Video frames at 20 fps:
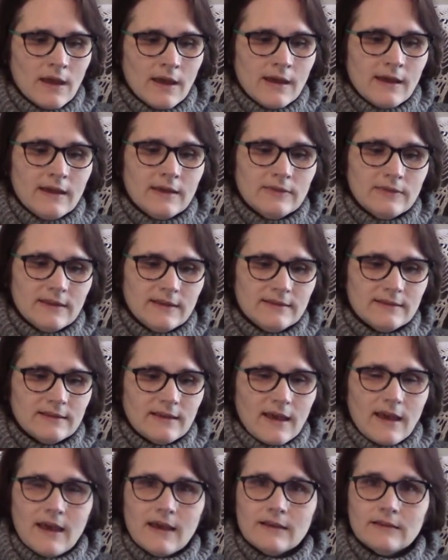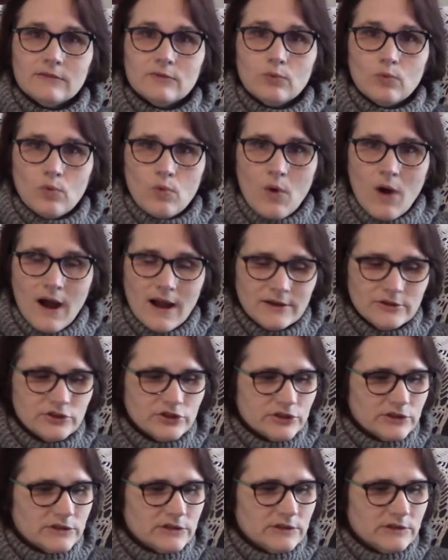in this case
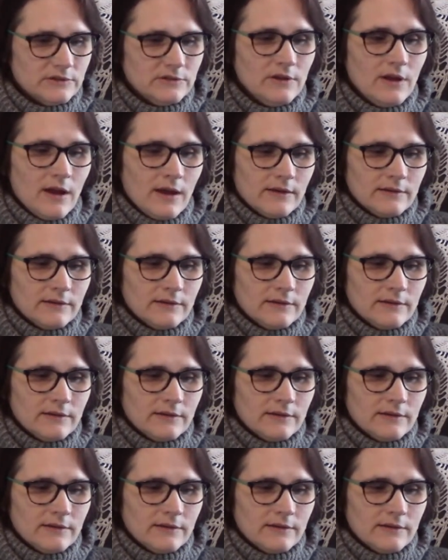Washington,